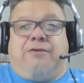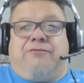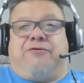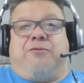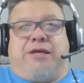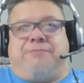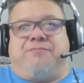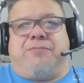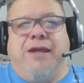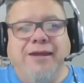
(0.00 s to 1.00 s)
for me.
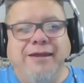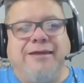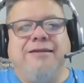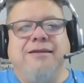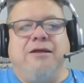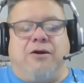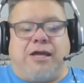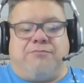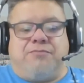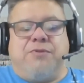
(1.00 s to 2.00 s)

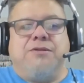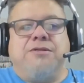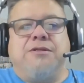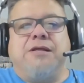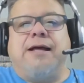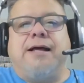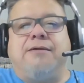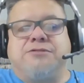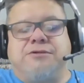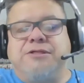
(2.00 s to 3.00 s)
Okay,
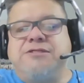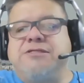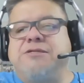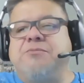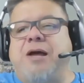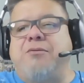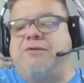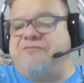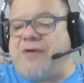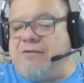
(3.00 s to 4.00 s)
so this is the
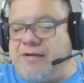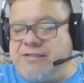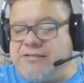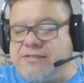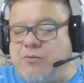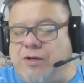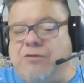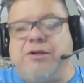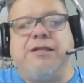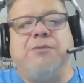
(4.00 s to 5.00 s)
Bible in 5 years, and we're
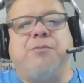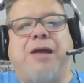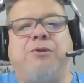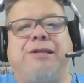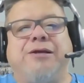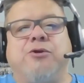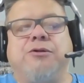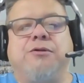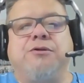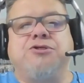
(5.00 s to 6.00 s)
reading the Bible in
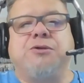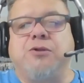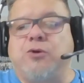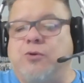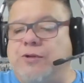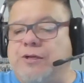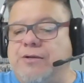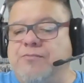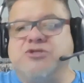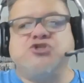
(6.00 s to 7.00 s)
chronological order,
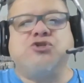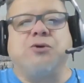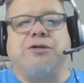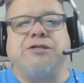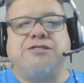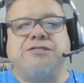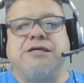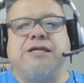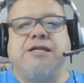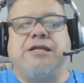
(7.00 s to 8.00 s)
stories
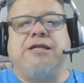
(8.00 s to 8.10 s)
in